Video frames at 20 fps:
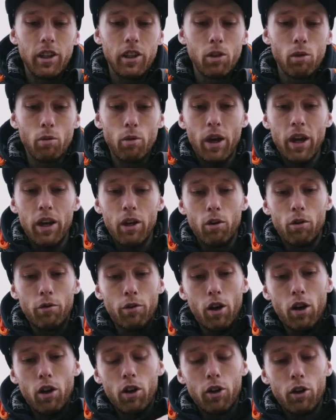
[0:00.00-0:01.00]
in the way of
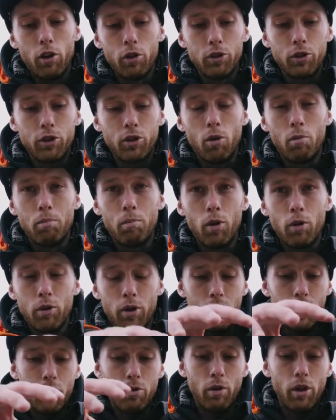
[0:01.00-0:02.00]
all those
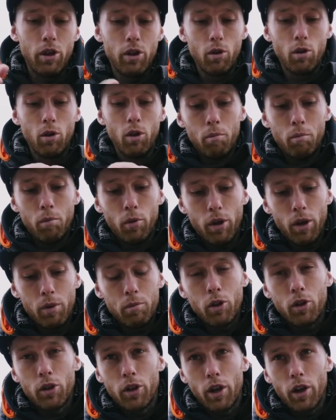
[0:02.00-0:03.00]
components when you put them
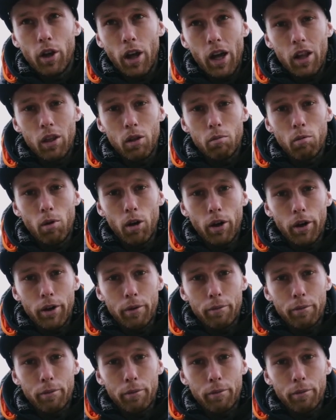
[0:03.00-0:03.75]
on the handlebar.